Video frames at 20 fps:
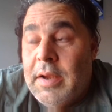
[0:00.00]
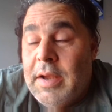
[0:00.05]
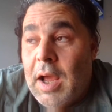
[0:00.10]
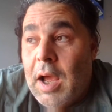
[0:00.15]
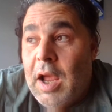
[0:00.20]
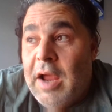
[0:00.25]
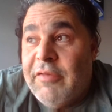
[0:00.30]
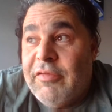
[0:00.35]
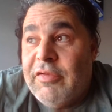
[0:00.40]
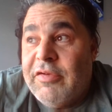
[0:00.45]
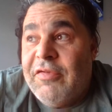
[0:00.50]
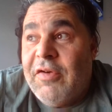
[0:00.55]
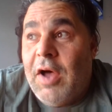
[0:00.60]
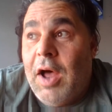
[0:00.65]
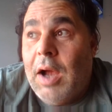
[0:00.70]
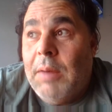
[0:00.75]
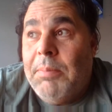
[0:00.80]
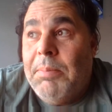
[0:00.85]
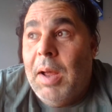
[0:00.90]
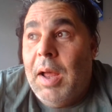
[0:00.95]
Now, every
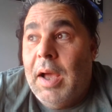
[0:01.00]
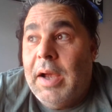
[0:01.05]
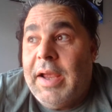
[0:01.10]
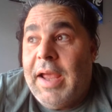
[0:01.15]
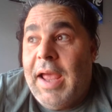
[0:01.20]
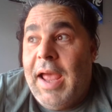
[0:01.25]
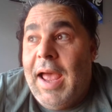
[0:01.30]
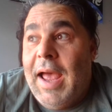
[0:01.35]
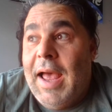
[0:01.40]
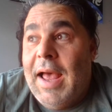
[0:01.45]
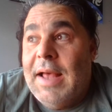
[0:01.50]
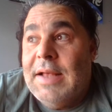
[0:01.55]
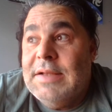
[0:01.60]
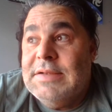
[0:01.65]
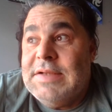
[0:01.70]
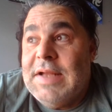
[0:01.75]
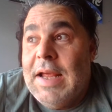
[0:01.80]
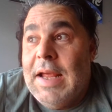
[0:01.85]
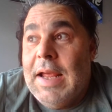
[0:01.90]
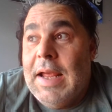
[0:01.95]
FogBuck
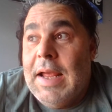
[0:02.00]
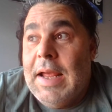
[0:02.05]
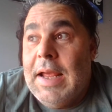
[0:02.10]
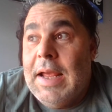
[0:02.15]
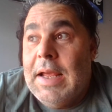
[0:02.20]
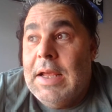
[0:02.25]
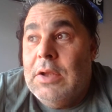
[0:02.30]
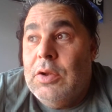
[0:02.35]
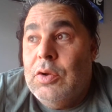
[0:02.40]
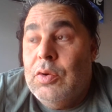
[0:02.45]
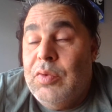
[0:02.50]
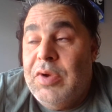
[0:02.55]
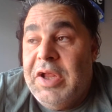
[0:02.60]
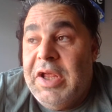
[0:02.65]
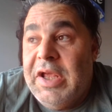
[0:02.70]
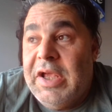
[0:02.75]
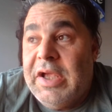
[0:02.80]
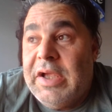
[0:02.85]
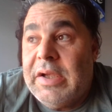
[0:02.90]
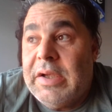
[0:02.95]
has a
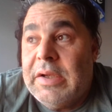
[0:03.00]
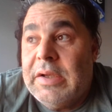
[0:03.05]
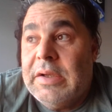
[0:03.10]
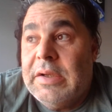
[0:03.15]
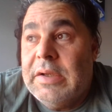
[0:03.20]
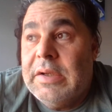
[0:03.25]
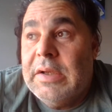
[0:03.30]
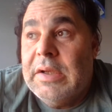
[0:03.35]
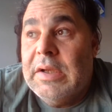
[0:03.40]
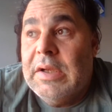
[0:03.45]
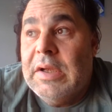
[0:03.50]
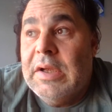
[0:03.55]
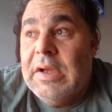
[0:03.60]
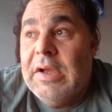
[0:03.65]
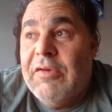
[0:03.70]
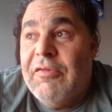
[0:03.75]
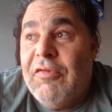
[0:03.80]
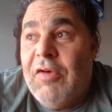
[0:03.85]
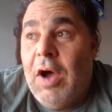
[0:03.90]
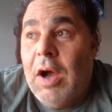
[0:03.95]
unique
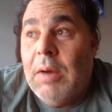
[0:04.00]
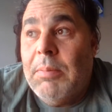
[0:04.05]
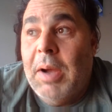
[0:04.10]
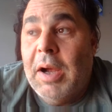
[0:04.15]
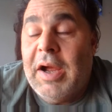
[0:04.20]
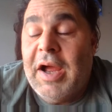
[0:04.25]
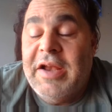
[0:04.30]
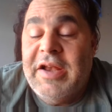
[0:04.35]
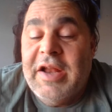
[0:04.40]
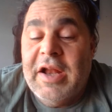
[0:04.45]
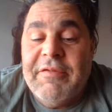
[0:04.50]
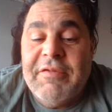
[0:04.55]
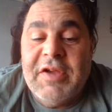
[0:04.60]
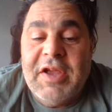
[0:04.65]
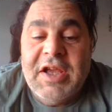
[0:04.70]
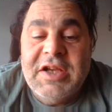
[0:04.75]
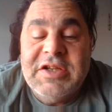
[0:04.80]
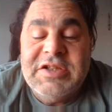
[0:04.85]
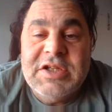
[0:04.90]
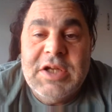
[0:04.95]
FogBuck
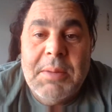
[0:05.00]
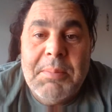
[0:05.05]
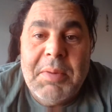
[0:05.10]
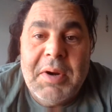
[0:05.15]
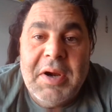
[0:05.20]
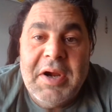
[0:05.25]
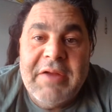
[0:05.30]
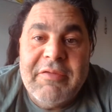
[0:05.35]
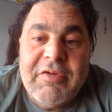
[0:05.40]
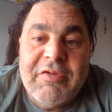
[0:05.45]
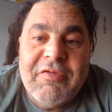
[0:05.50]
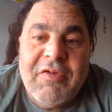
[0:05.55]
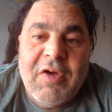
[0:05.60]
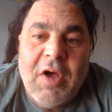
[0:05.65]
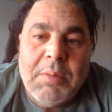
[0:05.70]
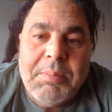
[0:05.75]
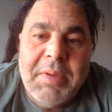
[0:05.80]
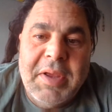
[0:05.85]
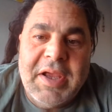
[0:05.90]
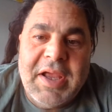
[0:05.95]
identification number, and every
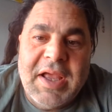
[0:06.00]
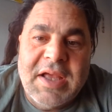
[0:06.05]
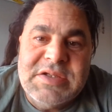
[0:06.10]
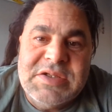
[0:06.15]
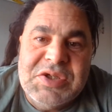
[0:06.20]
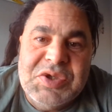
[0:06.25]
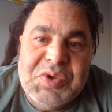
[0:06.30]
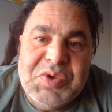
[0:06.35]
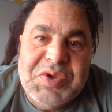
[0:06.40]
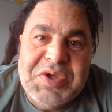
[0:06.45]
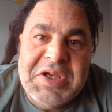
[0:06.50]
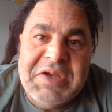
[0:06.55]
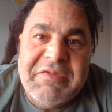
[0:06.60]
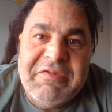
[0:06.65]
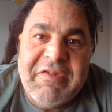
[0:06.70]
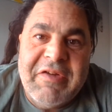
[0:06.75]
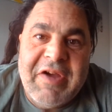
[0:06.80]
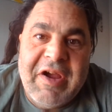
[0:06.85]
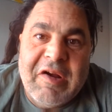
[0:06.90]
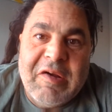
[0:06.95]
FogBic has a unique
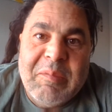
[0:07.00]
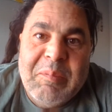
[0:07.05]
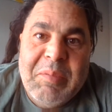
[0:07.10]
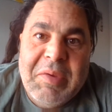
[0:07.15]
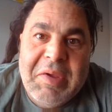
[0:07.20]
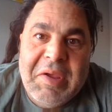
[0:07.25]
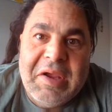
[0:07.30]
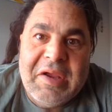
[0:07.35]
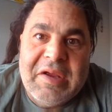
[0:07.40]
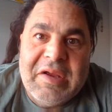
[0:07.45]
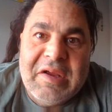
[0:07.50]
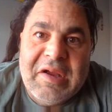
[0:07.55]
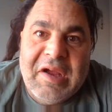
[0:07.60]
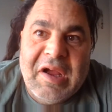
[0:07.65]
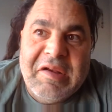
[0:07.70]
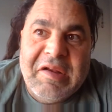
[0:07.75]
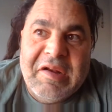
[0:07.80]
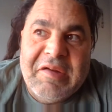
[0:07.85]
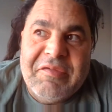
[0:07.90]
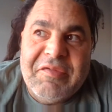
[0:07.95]
FogBic
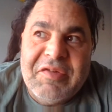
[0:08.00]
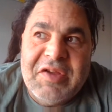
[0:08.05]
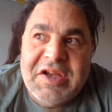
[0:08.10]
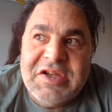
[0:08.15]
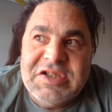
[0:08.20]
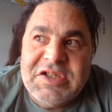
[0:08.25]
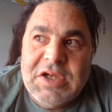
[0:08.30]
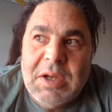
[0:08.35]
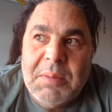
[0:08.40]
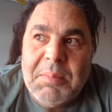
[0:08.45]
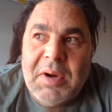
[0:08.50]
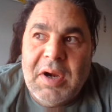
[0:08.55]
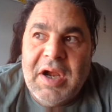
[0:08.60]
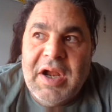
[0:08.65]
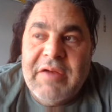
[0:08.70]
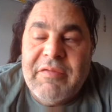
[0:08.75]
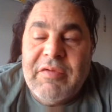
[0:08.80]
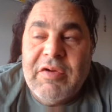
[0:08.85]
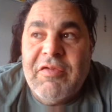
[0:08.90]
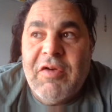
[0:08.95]
identification number,
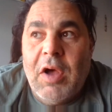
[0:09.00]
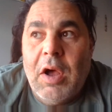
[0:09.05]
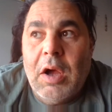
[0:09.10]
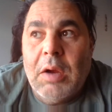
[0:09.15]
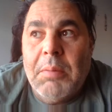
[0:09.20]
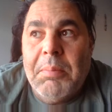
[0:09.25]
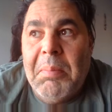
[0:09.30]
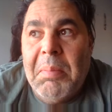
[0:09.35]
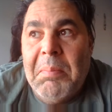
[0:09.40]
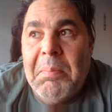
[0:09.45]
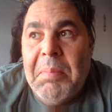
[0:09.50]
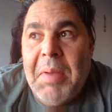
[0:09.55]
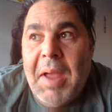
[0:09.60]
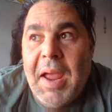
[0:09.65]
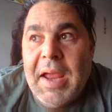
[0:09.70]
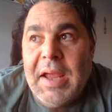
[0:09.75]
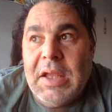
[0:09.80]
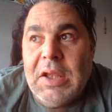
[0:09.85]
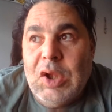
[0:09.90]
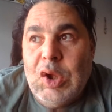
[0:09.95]
and every
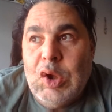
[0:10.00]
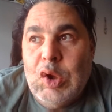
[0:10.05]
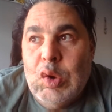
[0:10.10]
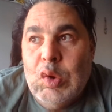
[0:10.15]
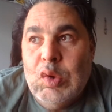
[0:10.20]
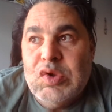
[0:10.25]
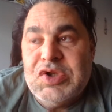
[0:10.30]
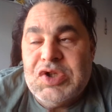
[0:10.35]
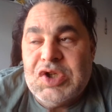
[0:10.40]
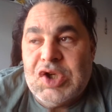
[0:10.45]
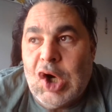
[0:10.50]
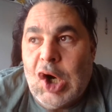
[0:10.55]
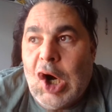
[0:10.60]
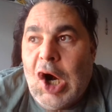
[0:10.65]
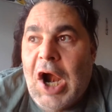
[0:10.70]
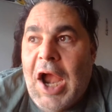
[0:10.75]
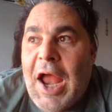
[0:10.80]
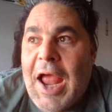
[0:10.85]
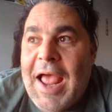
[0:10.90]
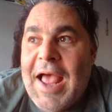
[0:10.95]
FogBank
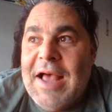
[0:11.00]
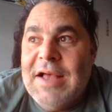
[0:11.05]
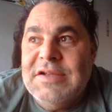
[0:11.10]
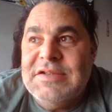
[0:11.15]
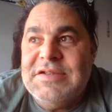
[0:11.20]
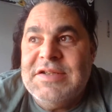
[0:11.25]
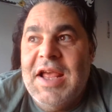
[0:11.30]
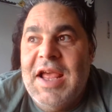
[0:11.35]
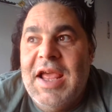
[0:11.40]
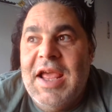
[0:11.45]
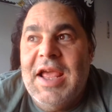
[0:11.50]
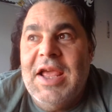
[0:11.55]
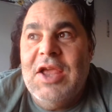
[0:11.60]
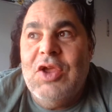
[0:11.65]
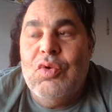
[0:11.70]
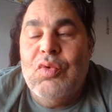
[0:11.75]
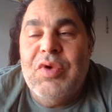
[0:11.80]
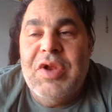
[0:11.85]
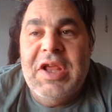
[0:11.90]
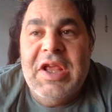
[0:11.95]
user has a
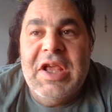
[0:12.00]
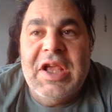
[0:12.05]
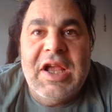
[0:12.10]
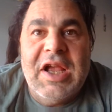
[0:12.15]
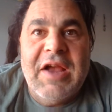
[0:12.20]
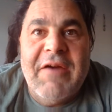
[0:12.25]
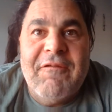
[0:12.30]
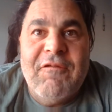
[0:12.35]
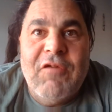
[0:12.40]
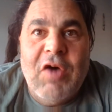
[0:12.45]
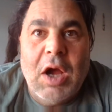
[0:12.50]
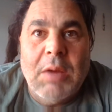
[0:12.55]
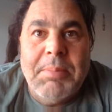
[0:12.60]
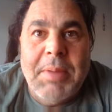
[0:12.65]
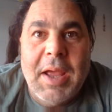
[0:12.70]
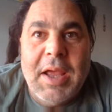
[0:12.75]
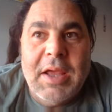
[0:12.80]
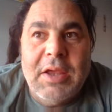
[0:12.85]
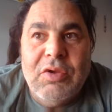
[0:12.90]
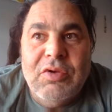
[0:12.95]
unique
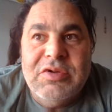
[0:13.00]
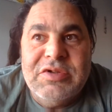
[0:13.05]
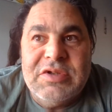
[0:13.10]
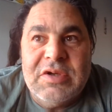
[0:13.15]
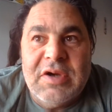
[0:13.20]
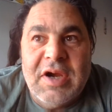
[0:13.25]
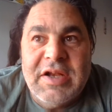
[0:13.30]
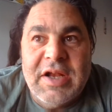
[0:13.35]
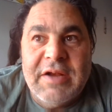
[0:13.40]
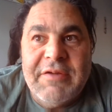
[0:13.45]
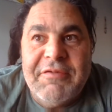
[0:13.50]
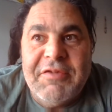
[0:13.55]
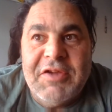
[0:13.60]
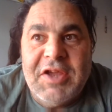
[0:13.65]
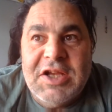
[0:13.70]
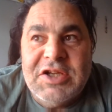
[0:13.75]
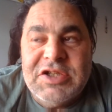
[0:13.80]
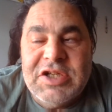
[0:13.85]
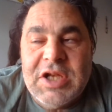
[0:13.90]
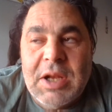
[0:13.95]
FogBank user
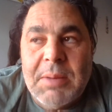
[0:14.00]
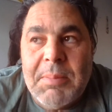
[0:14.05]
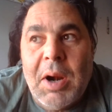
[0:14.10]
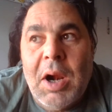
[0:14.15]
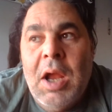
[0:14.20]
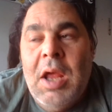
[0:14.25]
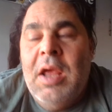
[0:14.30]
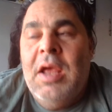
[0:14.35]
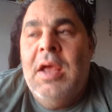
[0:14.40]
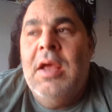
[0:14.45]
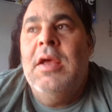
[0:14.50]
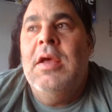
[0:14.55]
identification number,